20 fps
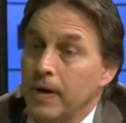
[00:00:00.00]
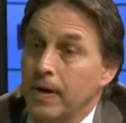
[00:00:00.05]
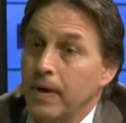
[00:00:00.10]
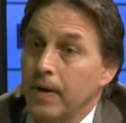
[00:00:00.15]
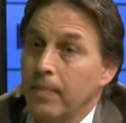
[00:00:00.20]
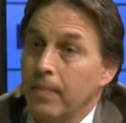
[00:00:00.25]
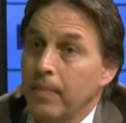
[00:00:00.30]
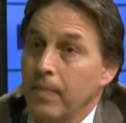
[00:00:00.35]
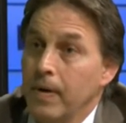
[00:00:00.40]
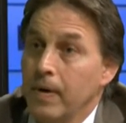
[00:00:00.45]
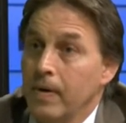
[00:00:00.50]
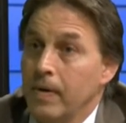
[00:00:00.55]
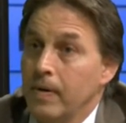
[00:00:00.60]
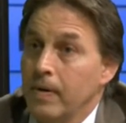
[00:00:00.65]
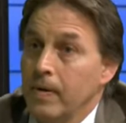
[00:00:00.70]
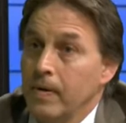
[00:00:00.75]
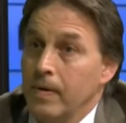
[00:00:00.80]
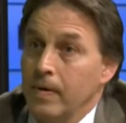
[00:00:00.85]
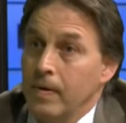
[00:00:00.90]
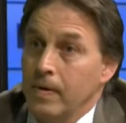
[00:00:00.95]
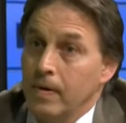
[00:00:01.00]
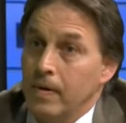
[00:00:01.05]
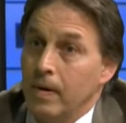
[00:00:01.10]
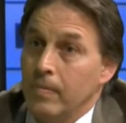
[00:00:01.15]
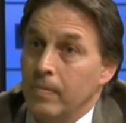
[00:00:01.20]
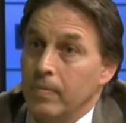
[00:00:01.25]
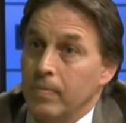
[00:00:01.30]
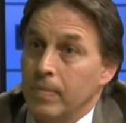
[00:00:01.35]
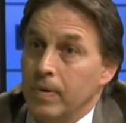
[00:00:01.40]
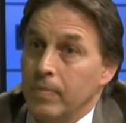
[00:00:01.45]
I'm
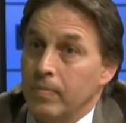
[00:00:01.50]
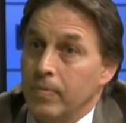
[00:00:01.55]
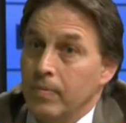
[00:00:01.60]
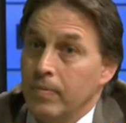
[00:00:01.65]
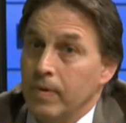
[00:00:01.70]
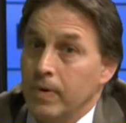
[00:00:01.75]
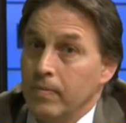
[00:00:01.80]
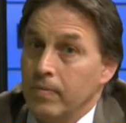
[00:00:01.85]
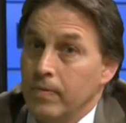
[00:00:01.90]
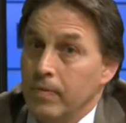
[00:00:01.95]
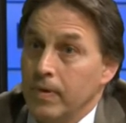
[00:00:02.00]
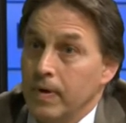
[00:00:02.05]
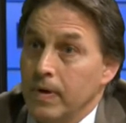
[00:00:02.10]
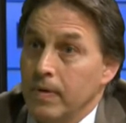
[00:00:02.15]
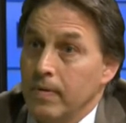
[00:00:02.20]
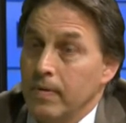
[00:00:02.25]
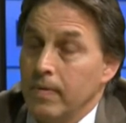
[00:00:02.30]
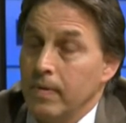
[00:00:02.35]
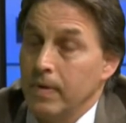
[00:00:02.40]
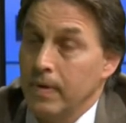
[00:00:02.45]
a big believer in.